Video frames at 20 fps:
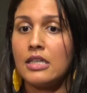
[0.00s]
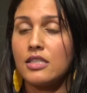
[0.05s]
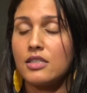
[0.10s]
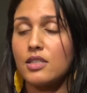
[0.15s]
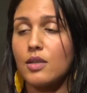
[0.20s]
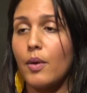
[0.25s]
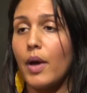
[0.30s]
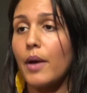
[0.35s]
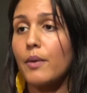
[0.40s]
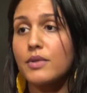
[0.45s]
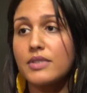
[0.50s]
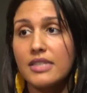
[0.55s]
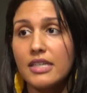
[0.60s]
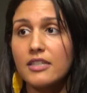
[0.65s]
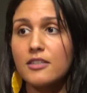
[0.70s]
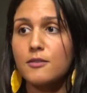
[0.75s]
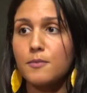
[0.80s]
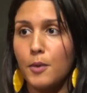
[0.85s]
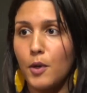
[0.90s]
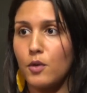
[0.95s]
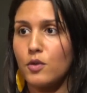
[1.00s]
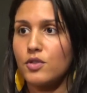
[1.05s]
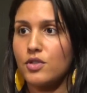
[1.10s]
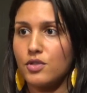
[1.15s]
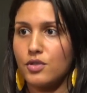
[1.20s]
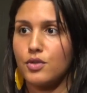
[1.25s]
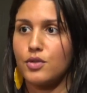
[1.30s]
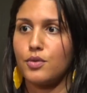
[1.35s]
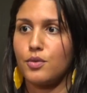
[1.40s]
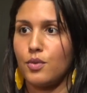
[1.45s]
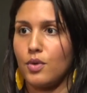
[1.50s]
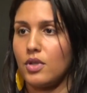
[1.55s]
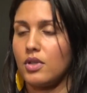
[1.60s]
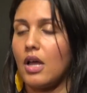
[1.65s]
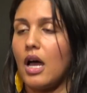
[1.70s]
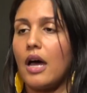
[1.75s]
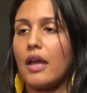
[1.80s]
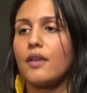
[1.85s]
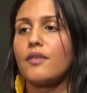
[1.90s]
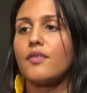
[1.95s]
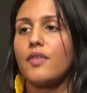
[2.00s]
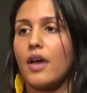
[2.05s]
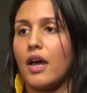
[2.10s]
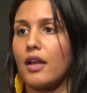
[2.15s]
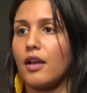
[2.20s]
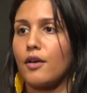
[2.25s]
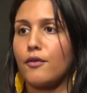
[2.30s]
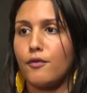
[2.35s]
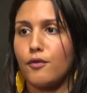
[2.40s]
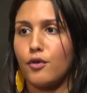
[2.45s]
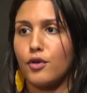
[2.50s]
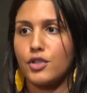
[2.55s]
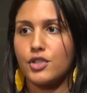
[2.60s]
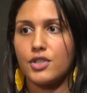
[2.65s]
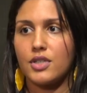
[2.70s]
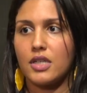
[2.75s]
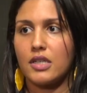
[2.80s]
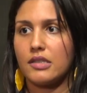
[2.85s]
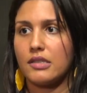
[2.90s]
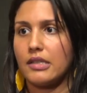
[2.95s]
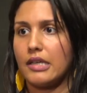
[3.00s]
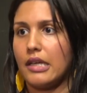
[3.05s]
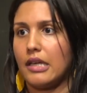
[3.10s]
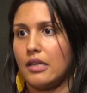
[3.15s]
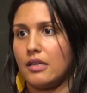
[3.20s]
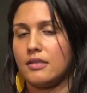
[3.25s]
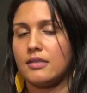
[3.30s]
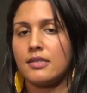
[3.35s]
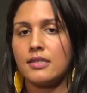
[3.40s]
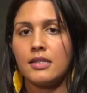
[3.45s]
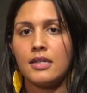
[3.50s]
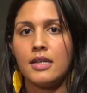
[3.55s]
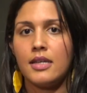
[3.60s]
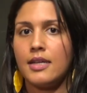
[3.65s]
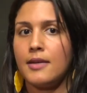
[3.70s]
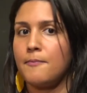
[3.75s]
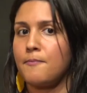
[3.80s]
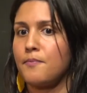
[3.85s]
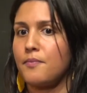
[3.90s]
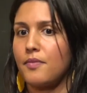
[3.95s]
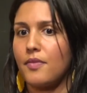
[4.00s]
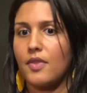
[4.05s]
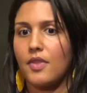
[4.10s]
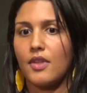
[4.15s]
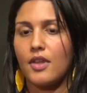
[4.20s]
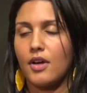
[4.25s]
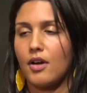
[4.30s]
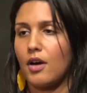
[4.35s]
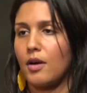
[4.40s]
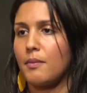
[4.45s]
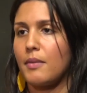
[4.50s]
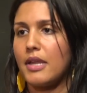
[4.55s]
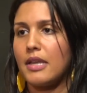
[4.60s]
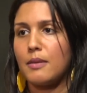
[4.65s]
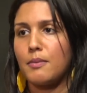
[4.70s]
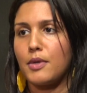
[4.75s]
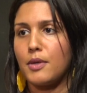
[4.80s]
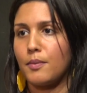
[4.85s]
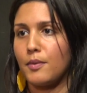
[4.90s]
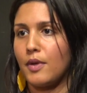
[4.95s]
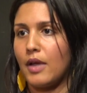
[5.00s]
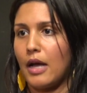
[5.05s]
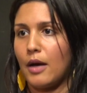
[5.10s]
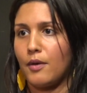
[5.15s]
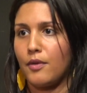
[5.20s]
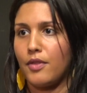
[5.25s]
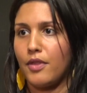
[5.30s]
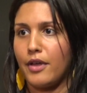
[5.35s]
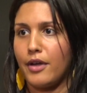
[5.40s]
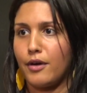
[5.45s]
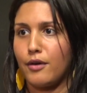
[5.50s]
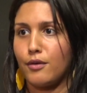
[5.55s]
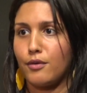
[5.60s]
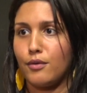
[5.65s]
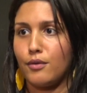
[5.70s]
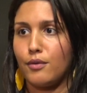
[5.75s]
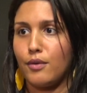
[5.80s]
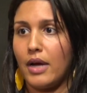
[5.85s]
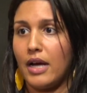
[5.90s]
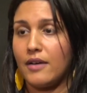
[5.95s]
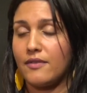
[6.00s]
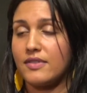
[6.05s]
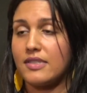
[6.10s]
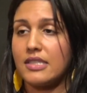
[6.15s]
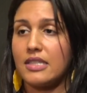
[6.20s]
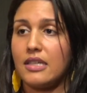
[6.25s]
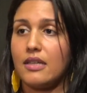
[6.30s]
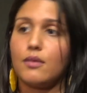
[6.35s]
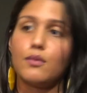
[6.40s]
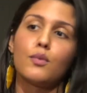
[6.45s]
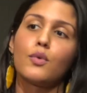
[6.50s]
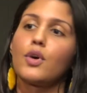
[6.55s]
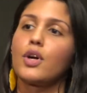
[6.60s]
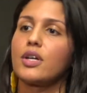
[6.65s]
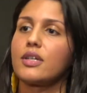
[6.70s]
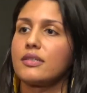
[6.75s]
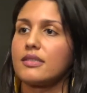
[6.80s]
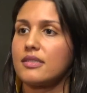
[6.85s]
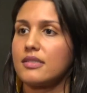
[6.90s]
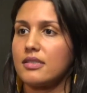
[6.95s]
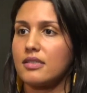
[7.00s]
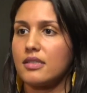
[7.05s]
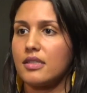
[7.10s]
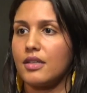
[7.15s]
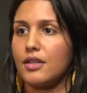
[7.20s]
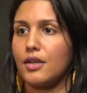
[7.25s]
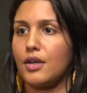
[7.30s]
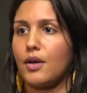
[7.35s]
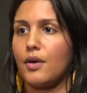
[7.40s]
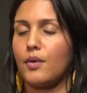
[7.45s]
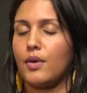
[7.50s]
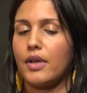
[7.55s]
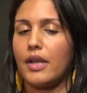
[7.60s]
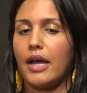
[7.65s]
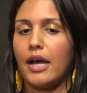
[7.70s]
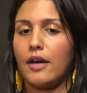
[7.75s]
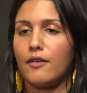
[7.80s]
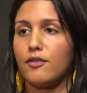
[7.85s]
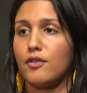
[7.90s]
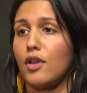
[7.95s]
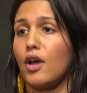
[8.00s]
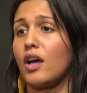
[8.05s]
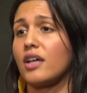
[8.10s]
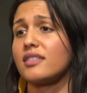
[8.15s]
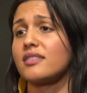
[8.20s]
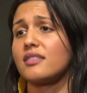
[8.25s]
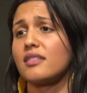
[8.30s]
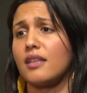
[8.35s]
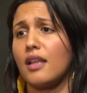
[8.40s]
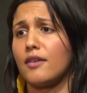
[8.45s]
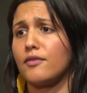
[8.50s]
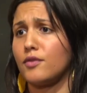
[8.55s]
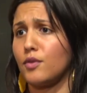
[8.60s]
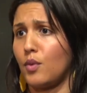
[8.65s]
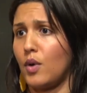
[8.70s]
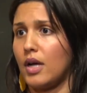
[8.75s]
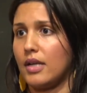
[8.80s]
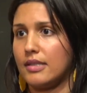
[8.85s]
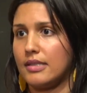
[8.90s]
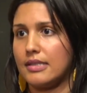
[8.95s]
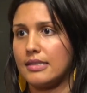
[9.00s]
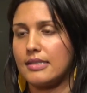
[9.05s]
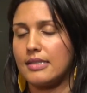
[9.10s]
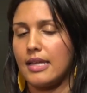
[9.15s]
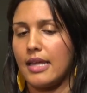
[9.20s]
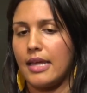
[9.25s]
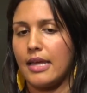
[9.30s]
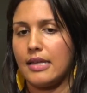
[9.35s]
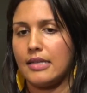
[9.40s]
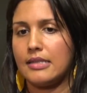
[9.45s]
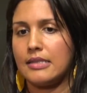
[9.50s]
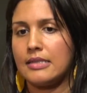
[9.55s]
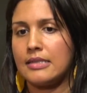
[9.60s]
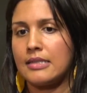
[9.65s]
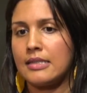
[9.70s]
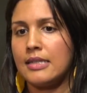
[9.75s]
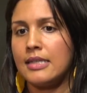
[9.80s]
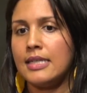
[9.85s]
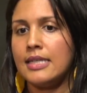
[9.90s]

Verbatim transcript: So I was exposed to a lot of that, unfortunately, and there are many people out there who have seen worse, you know, and have lost loved ones and